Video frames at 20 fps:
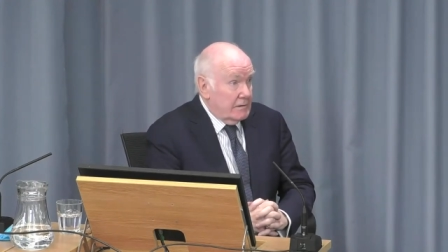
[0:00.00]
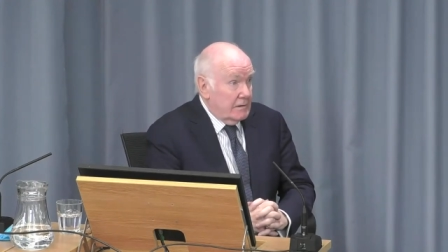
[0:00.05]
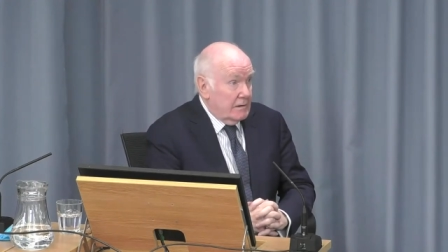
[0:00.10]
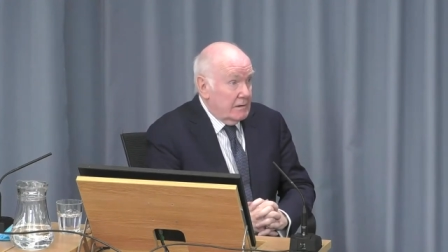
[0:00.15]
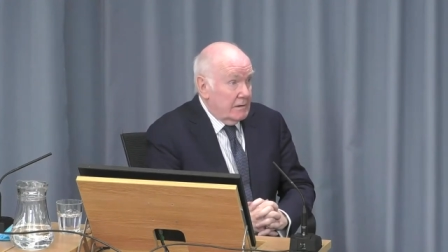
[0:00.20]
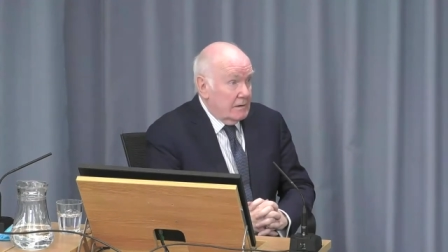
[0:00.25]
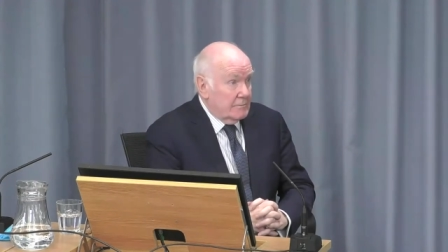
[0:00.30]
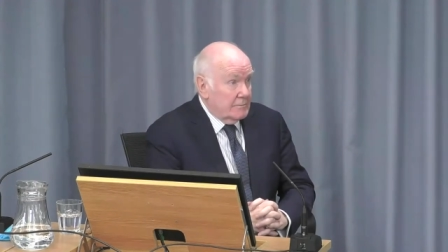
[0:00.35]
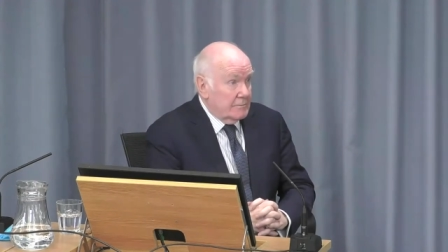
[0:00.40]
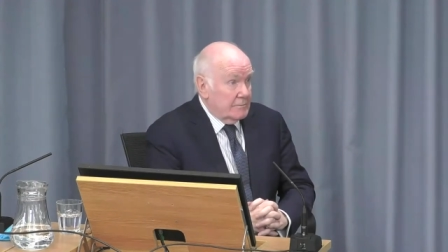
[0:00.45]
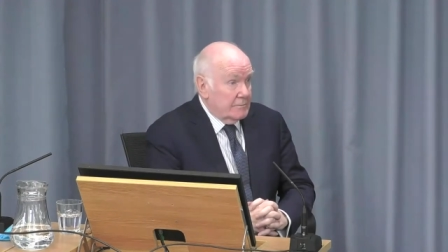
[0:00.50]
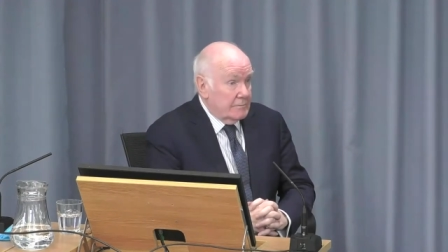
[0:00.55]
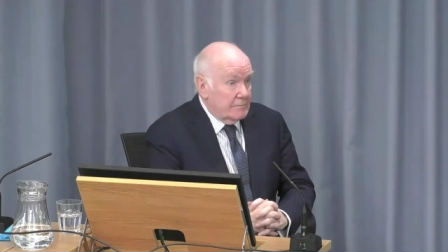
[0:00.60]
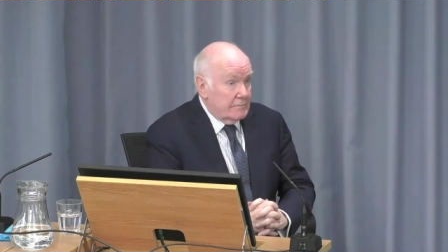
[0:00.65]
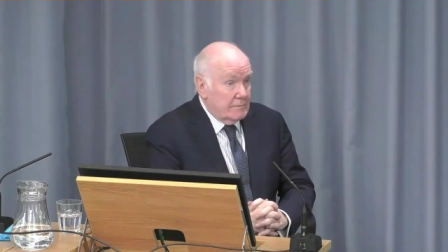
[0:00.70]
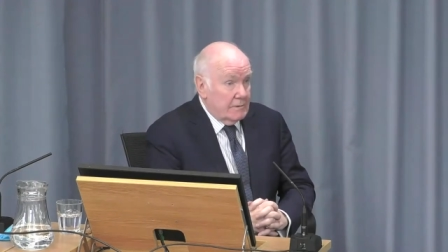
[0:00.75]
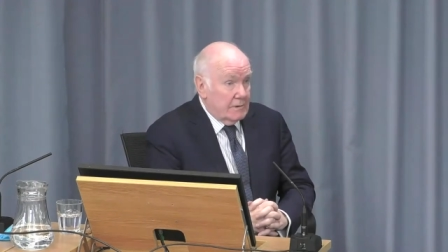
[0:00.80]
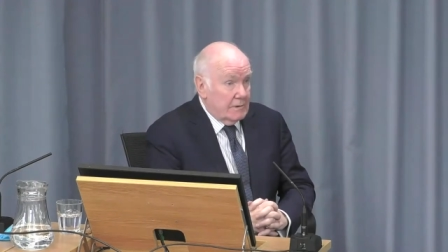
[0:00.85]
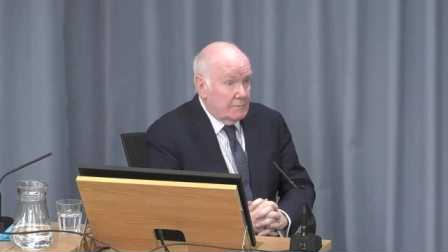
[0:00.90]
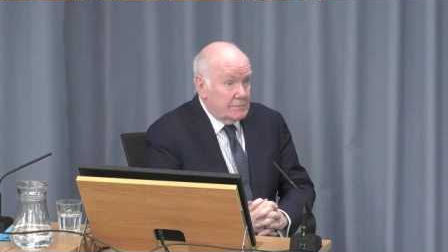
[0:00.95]

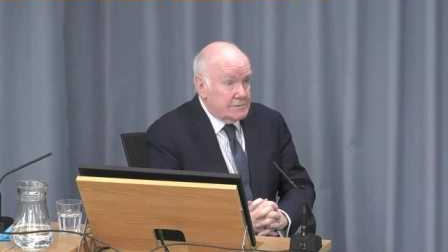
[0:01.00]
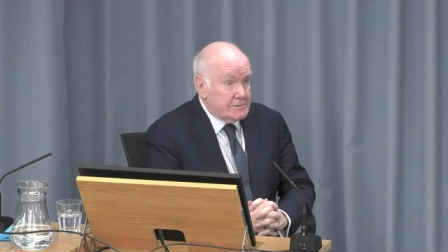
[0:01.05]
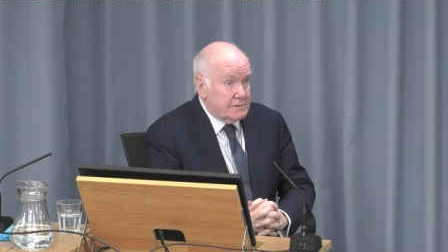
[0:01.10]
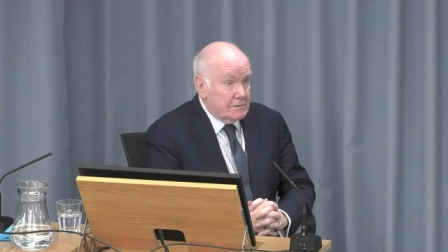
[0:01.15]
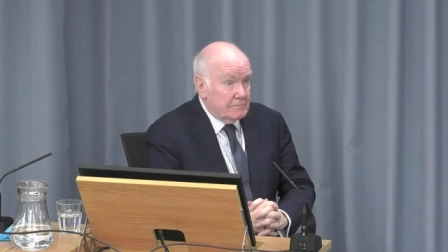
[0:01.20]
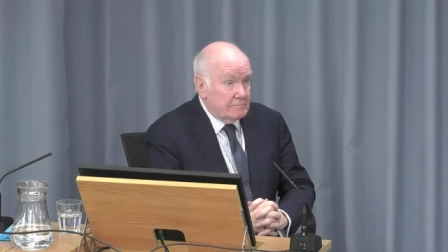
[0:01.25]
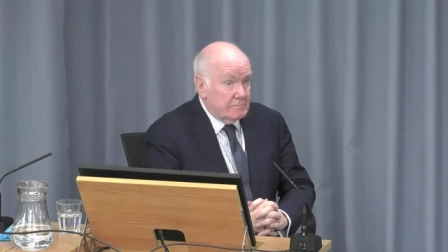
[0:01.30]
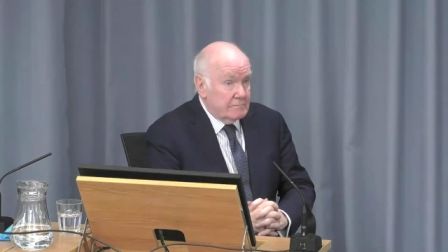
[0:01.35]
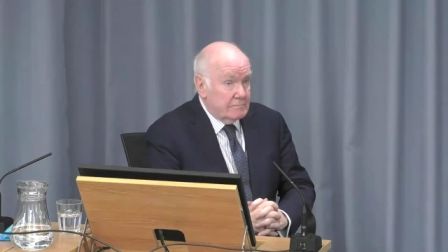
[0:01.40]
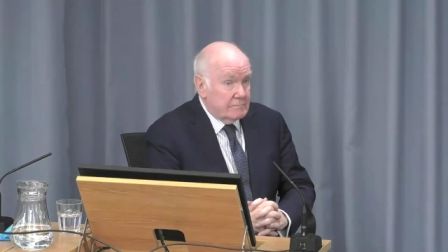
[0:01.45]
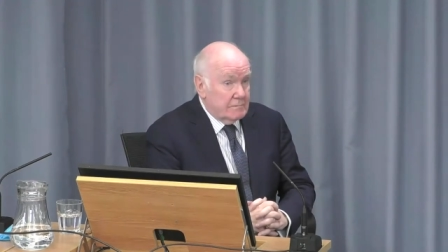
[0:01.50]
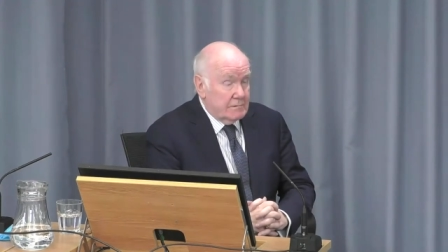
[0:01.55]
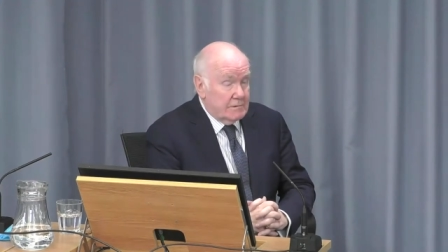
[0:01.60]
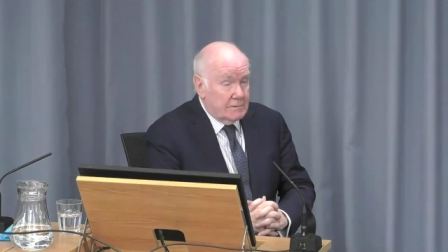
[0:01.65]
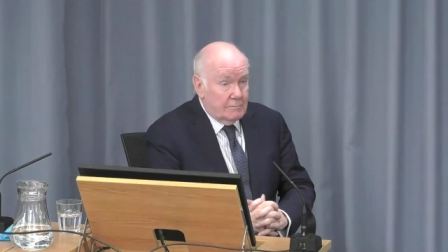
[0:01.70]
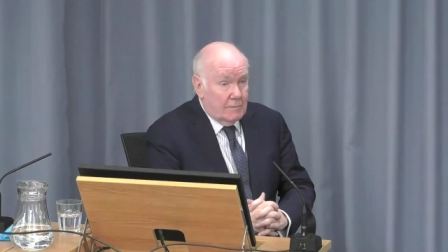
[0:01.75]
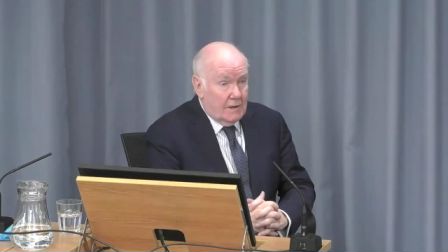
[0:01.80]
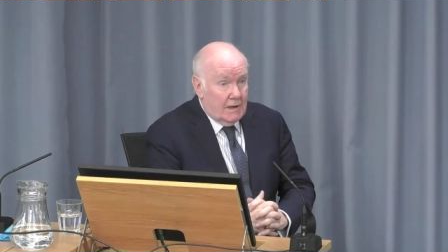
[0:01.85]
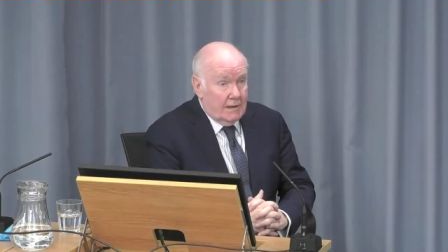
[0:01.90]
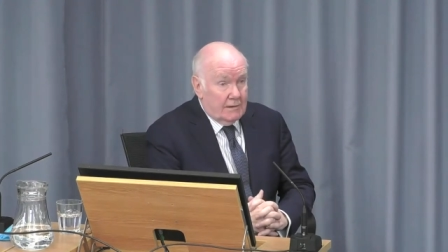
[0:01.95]
Um, I was an
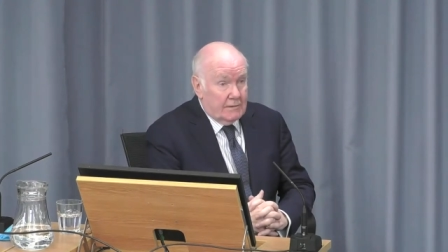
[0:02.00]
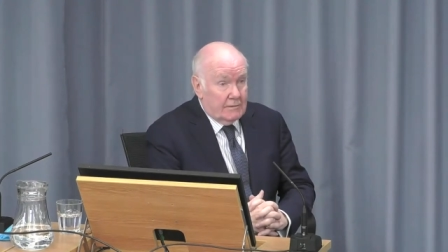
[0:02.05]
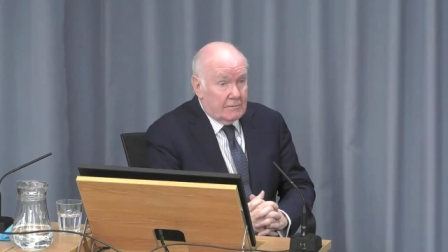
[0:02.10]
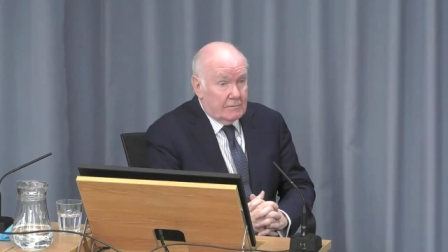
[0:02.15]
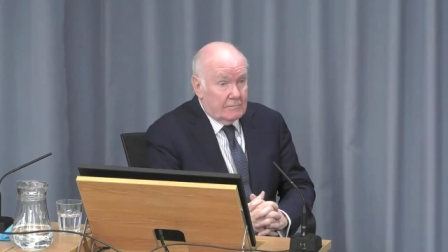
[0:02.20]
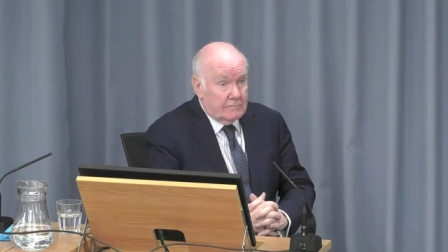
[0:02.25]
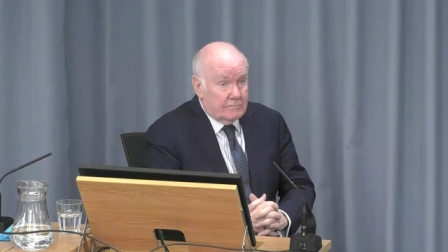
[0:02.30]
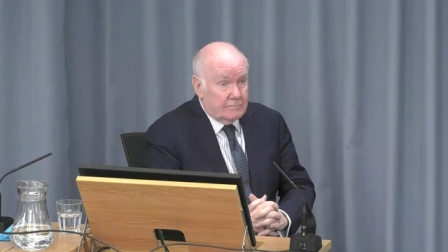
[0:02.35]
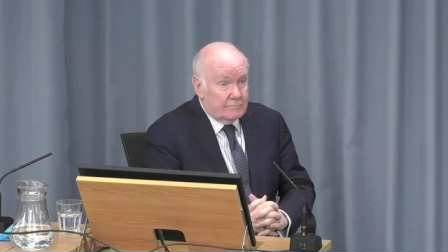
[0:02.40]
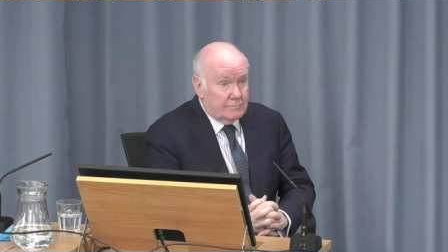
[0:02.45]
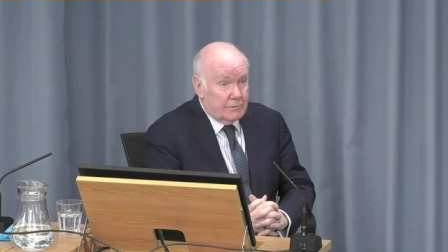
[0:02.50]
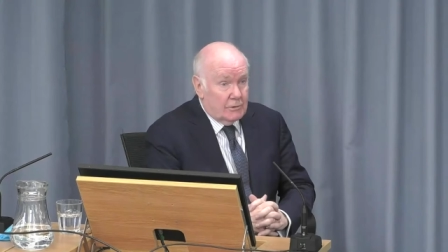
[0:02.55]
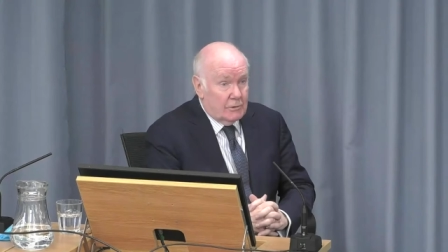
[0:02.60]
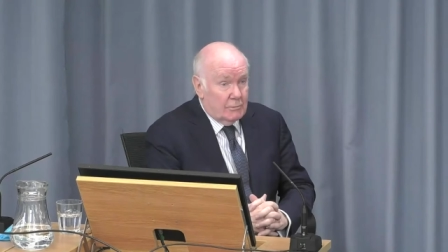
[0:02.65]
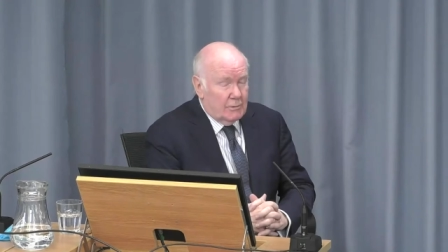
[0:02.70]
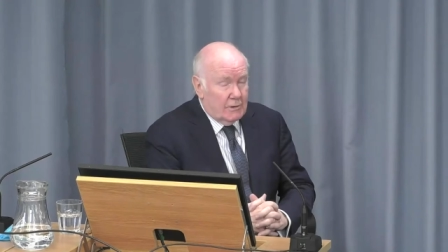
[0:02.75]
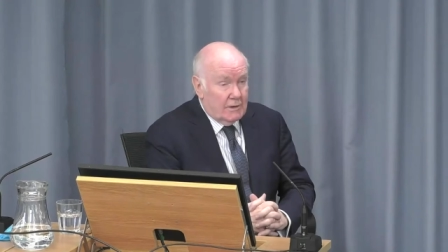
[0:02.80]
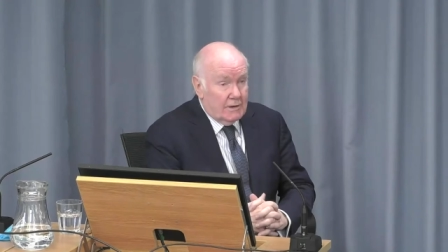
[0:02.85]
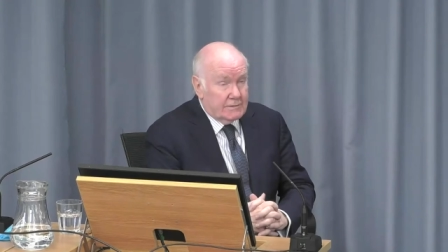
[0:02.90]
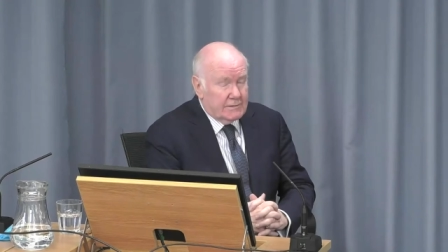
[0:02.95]
admirer of
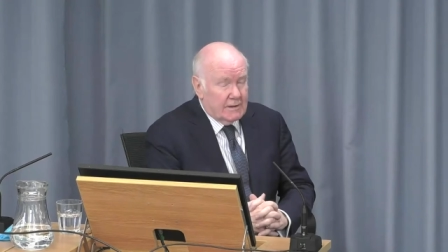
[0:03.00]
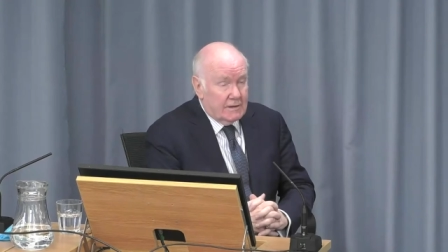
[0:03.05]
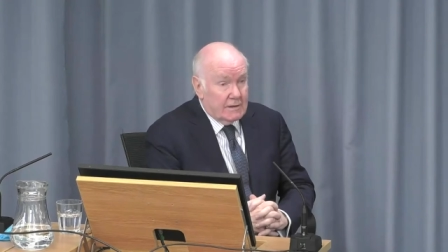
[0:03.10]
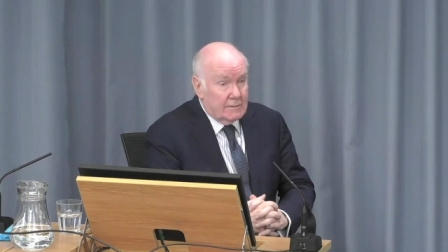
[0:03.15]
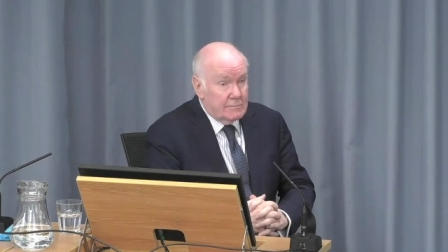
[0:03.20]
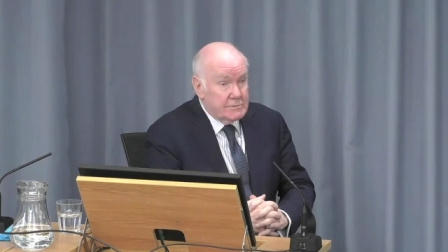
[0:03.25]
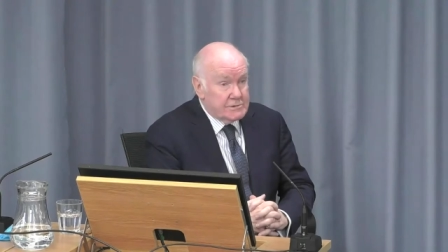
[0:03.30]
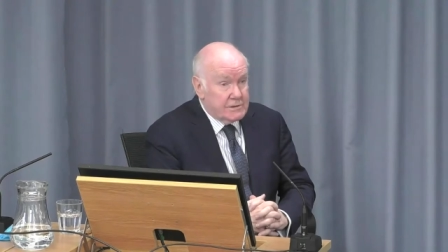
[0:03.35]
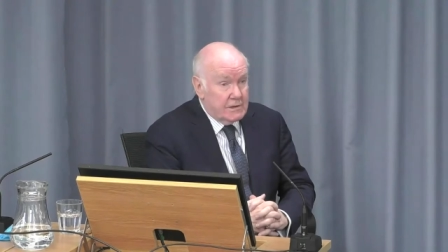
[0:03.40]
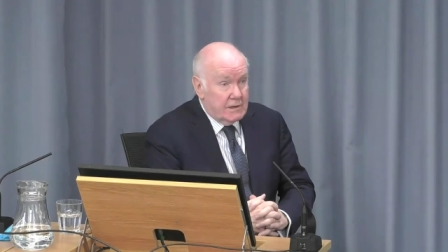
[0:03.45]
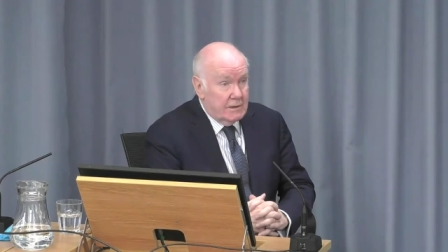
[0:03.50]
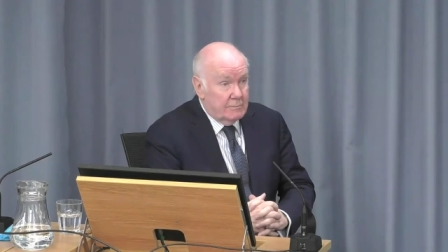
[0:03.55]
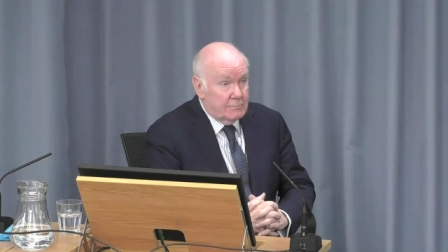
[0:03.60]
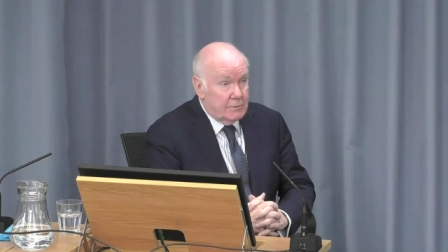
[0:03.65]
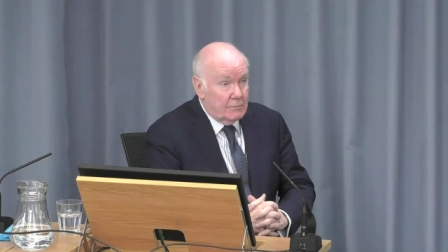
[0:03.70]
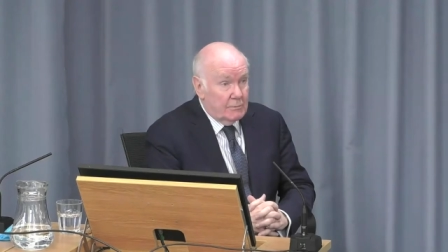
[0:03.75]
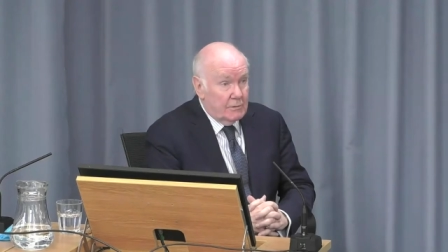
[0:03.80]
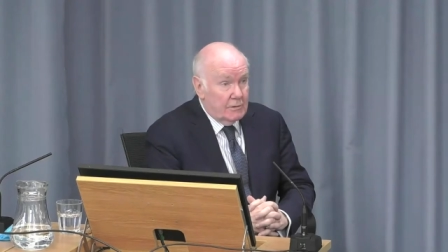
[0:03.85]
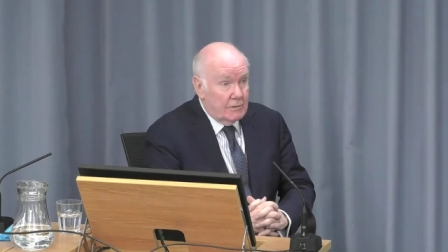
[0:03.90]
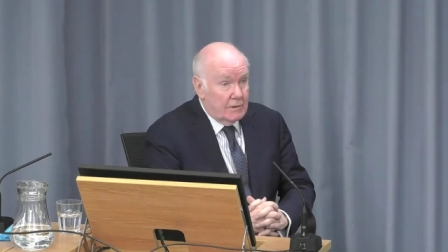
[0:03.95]
Paul Boateng, he was
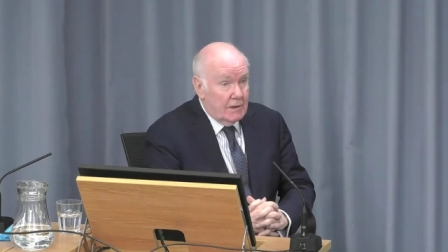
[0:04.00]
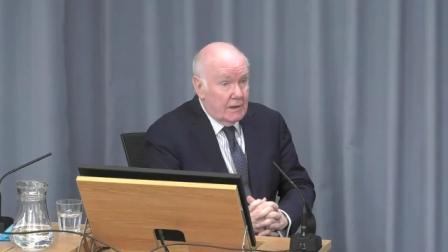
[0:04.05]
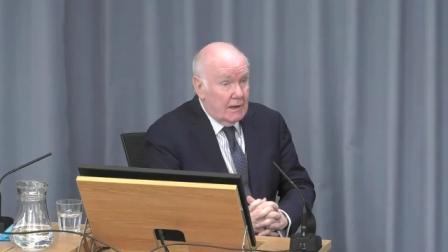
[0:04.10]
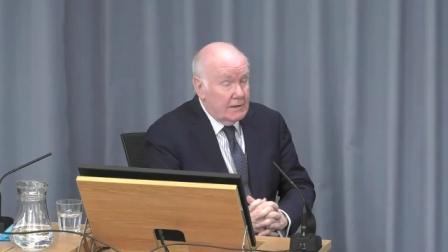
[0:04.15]
capable,